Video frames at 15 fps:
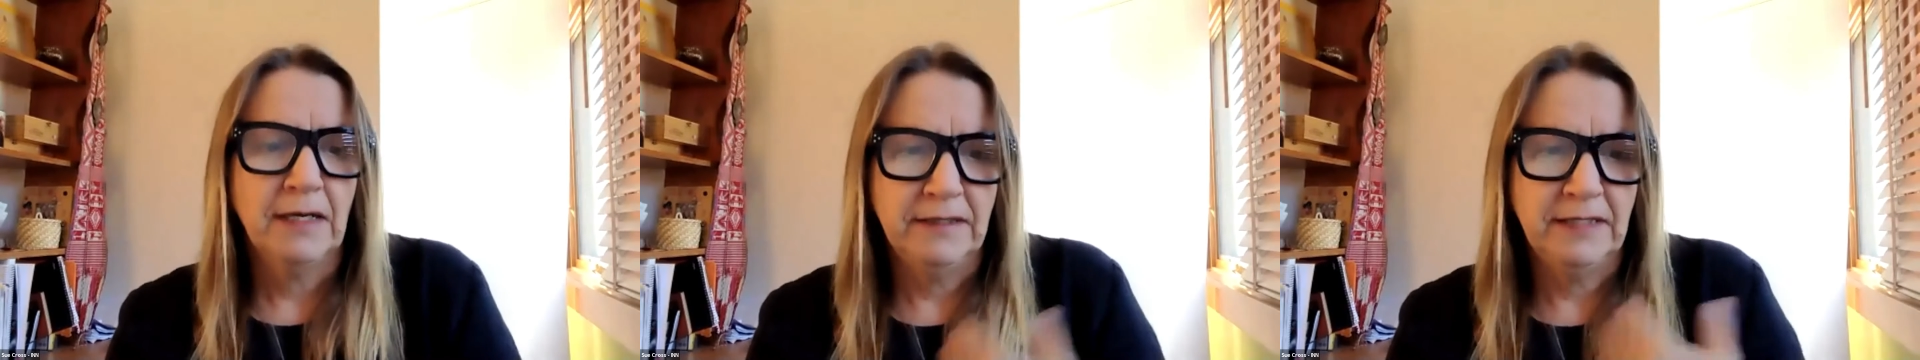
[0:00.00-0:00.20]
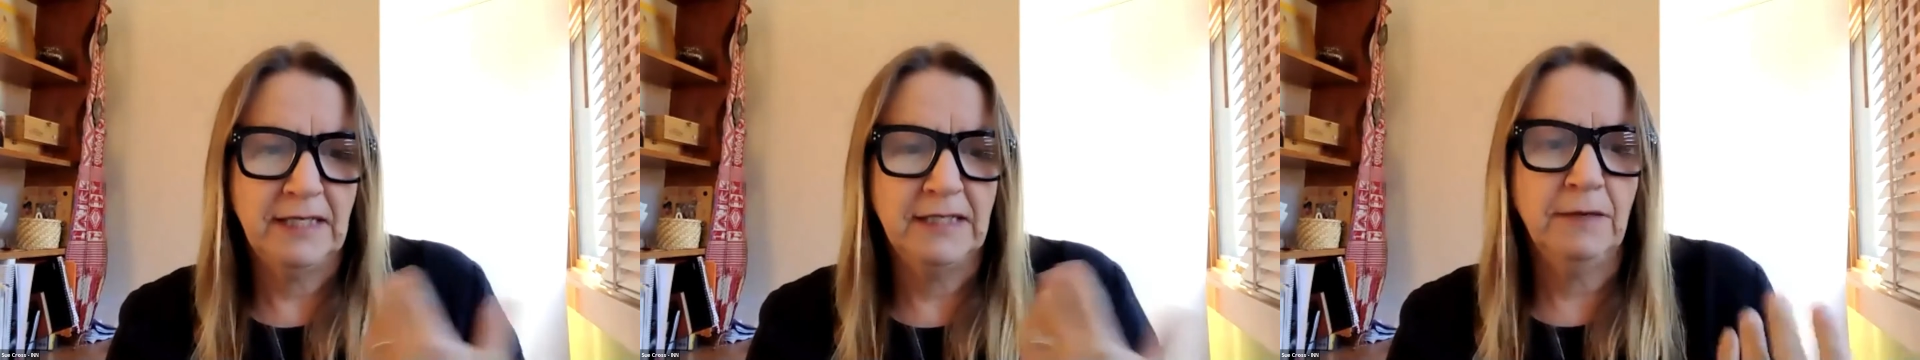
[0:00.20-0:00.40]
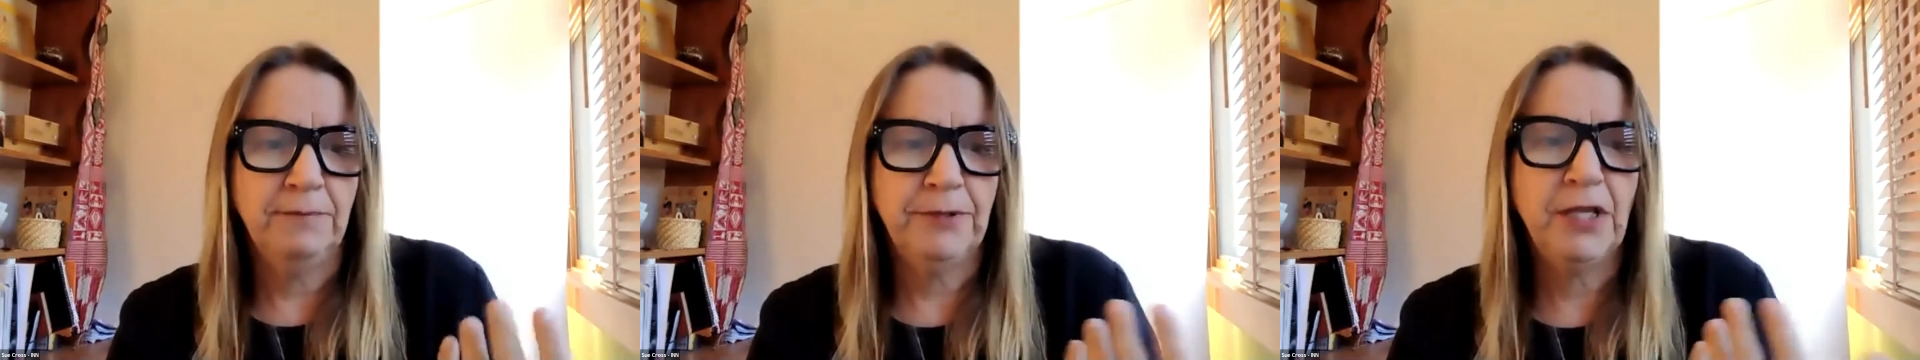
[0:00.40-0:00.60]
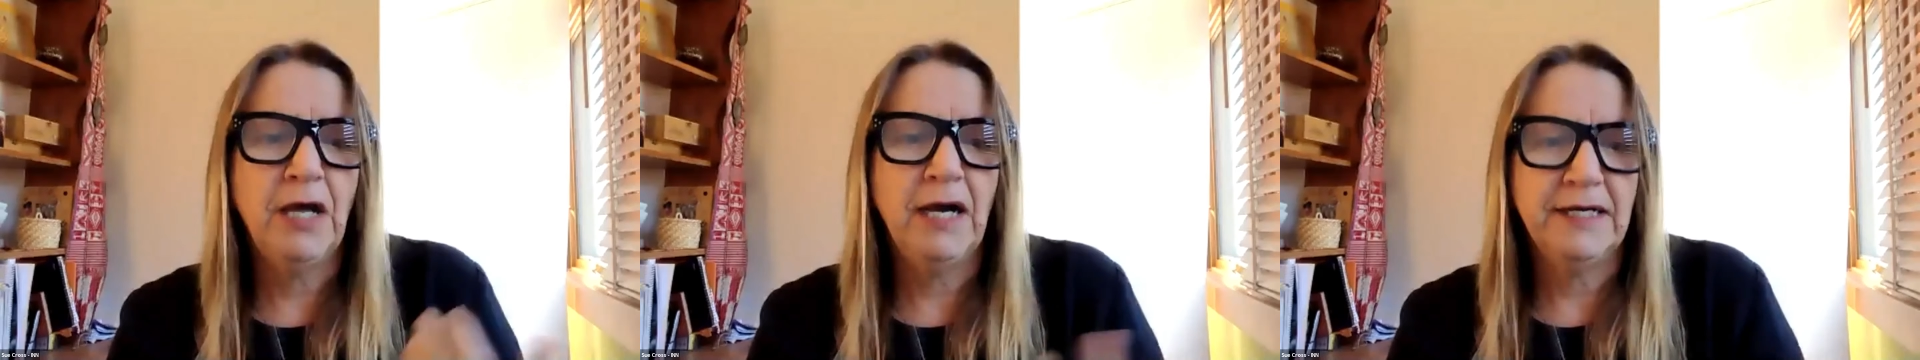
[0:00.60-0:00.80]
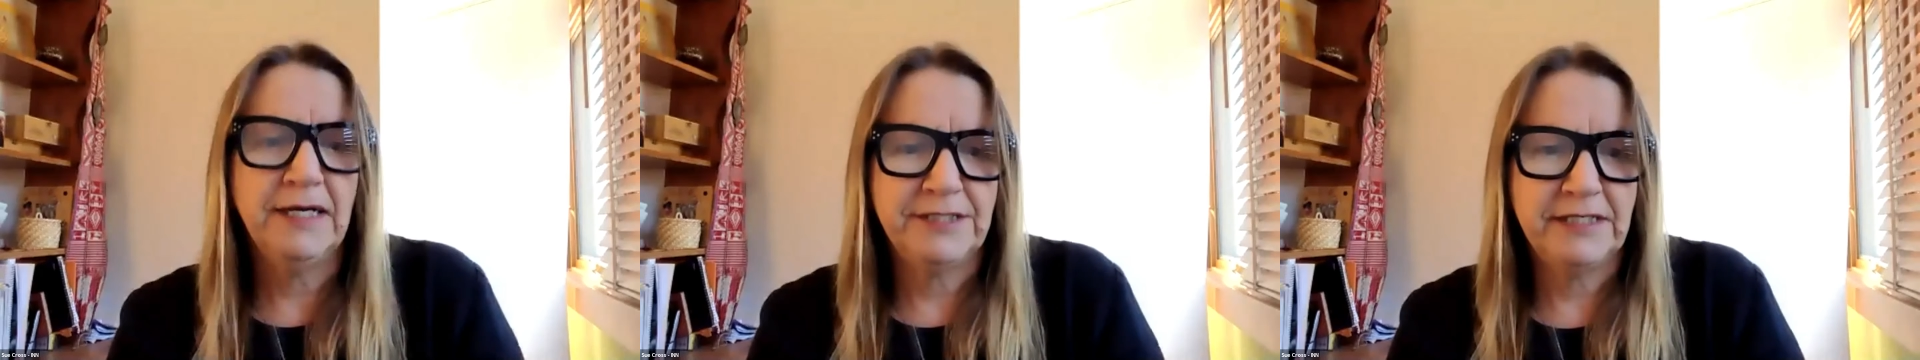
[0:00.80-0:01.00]
that
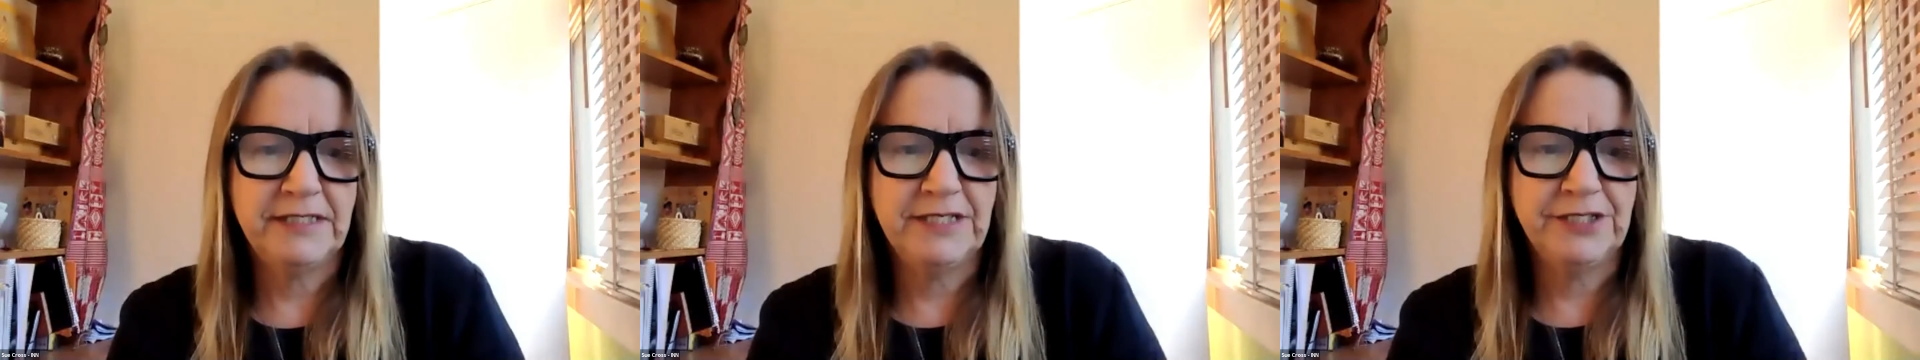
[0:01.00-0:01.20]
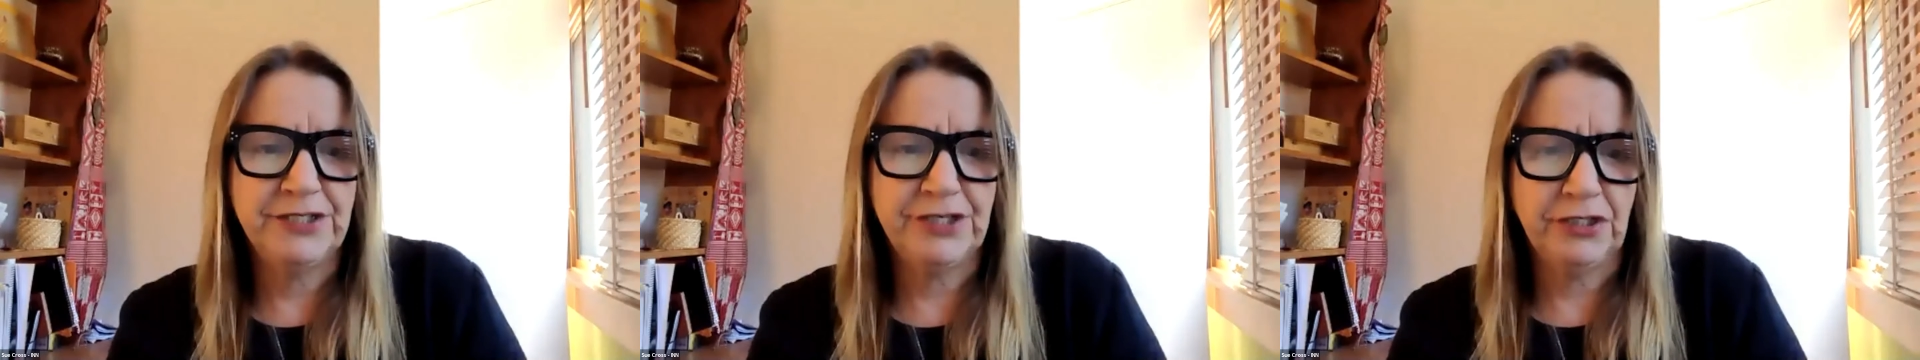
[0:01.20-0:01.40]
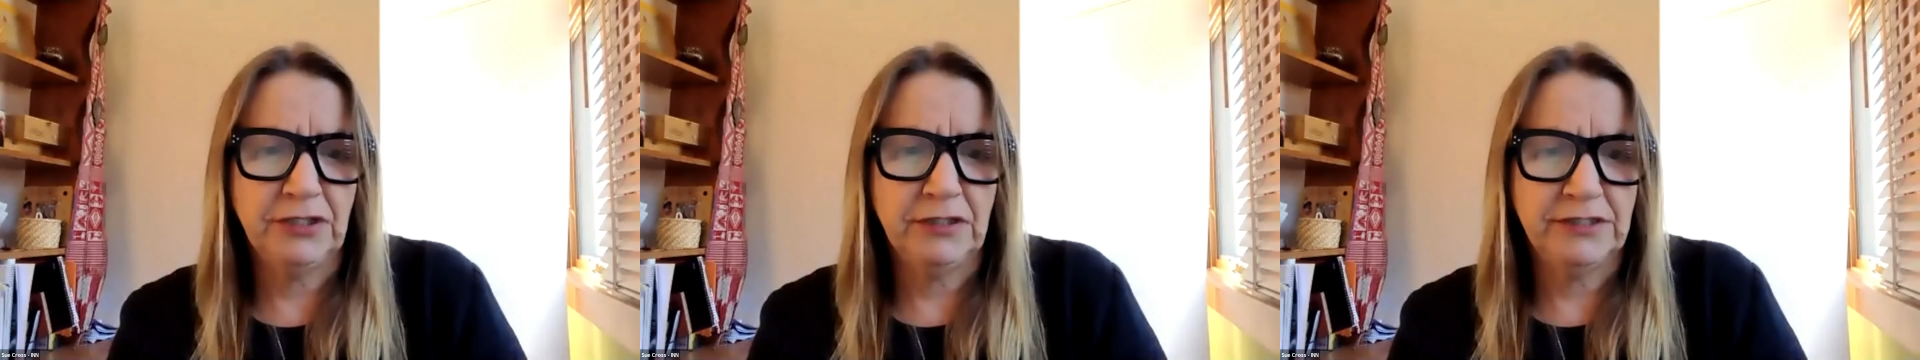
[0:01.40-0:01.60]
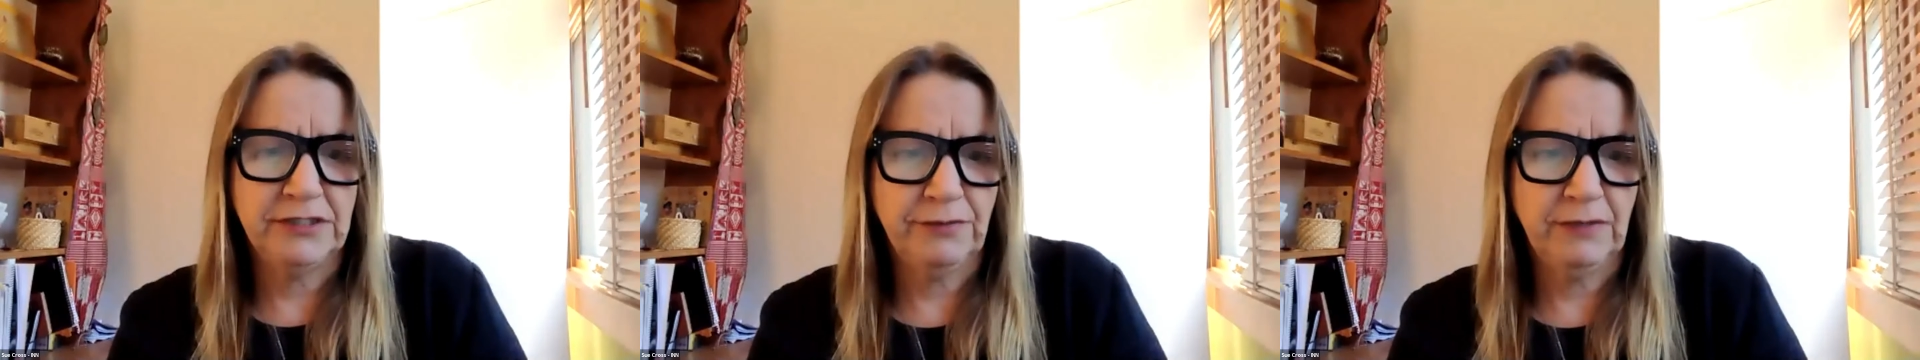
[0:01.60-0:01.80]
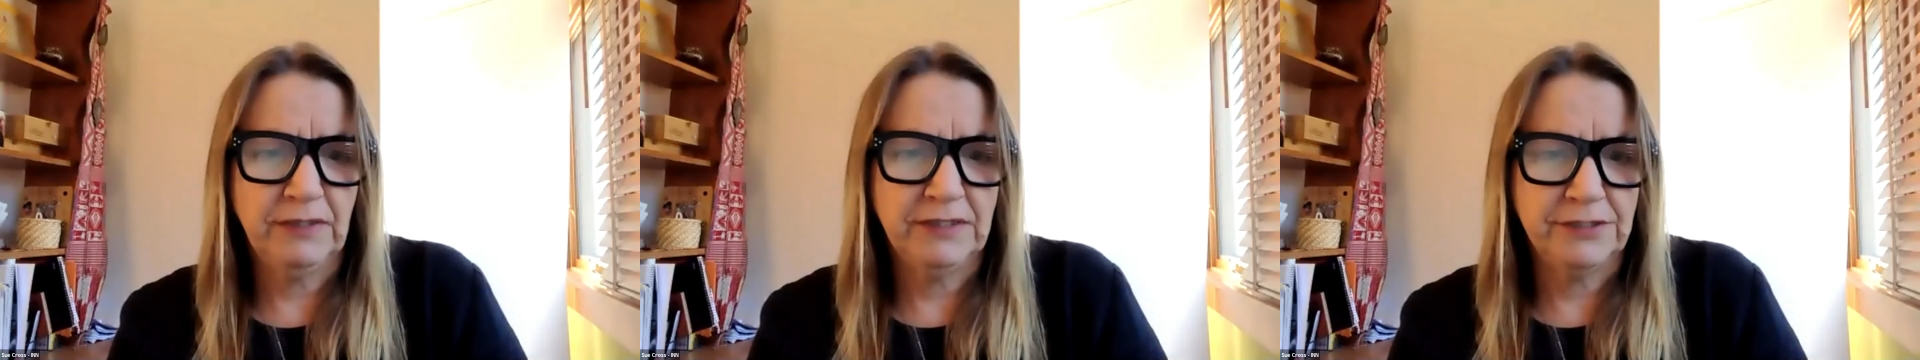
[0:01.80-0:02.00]
apply to digital as well